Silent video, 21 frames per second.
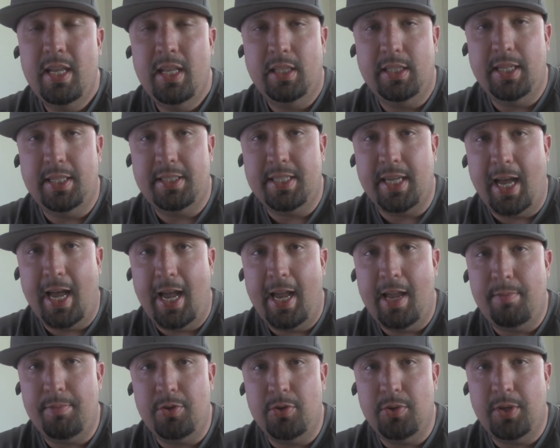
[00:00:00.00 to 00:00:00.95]
let the
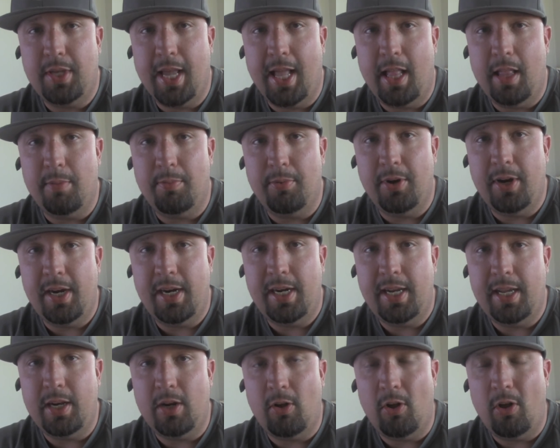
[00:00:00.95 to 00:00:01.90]
IMU
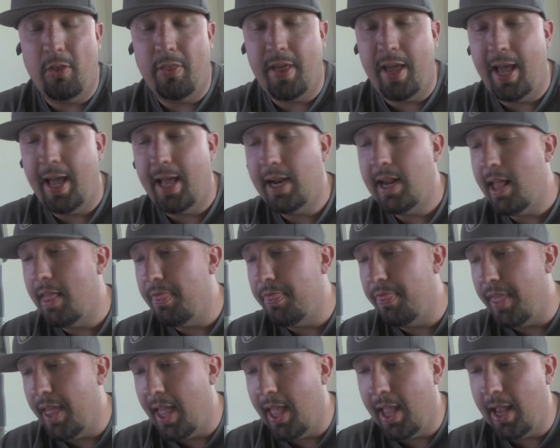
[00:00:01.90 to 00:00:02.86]
calibrate and all that, and
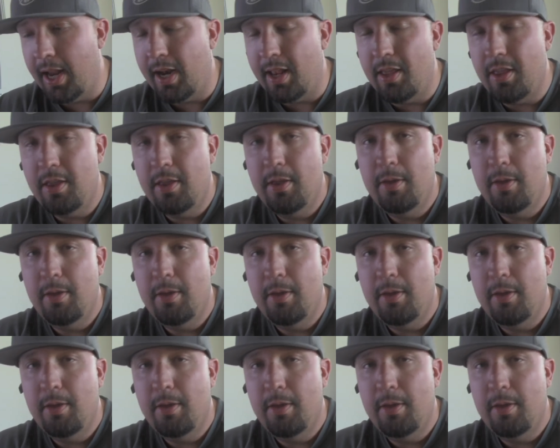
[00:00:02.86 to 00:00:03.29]
then